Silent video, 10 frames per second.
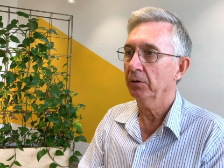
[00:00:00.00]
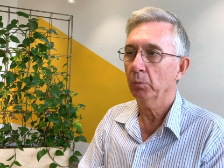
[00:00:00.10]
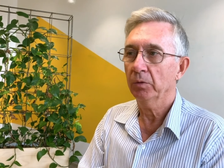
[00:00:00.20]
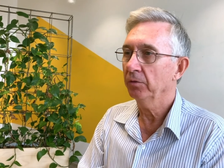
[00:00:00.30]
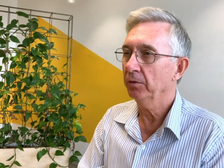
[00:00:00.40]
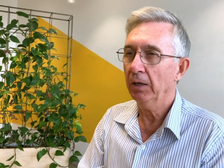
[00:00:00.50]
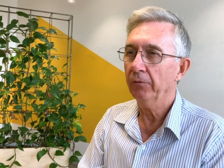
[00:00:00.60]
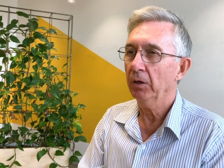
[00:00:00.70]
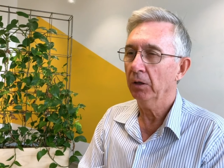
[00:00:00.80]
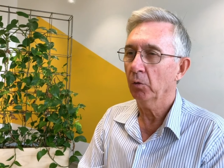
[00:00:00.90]
It was never
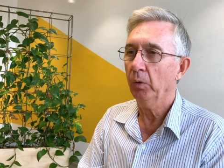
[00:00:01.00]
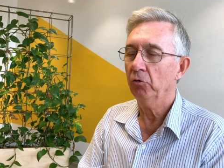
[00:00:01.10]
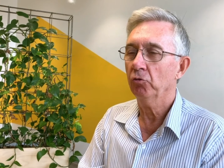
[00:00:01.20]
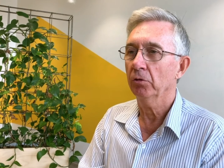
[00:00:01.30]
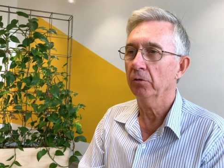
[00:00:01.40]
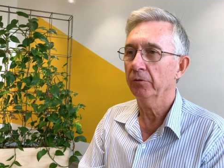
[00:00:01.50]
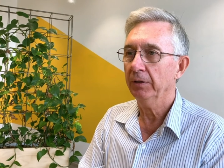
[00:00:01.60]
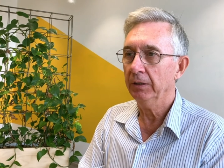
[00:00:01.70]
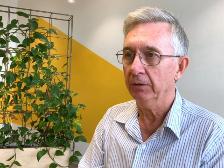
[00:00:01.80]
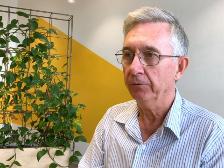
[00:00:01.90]
a question of
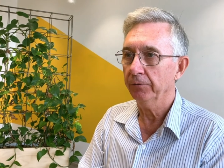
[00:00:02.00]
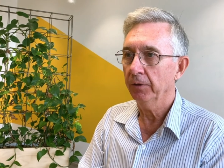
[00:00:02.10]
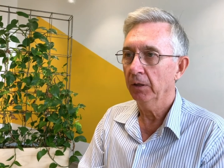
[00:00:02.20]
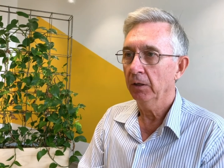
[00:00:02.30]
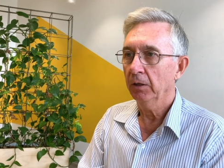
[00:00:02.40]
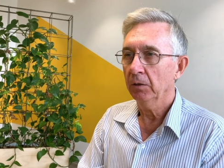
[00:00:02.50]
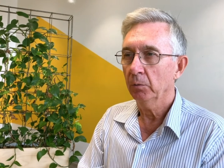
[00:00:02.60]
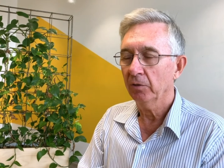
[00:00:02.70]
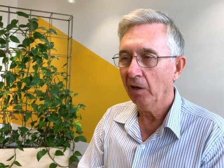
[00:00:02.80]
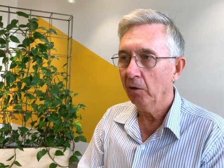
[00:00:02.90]
if, it
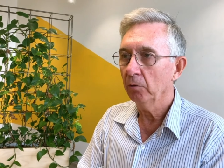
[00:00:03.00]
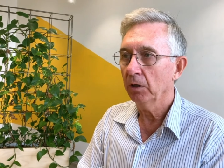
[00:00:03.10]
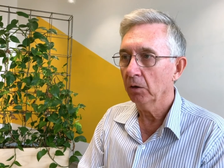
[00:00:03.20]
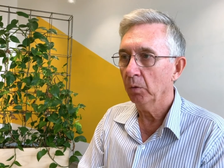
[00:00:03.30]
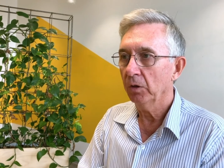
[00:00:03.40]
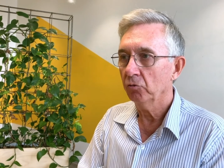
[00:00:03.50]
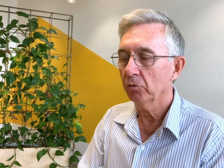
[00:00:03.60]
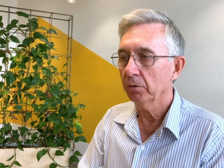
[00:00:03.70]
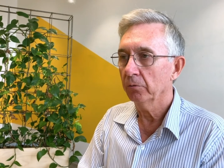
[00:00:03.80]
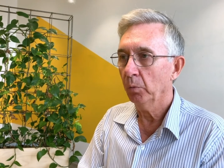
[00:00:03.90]
was only a
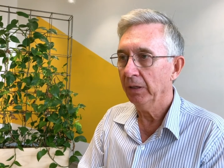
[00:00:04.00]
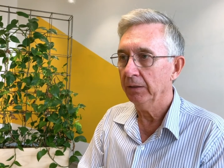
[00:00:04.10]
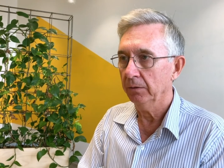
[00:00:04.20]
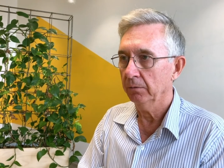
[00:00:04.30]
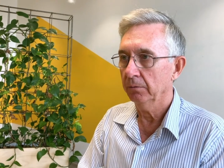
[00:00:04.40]
question of when.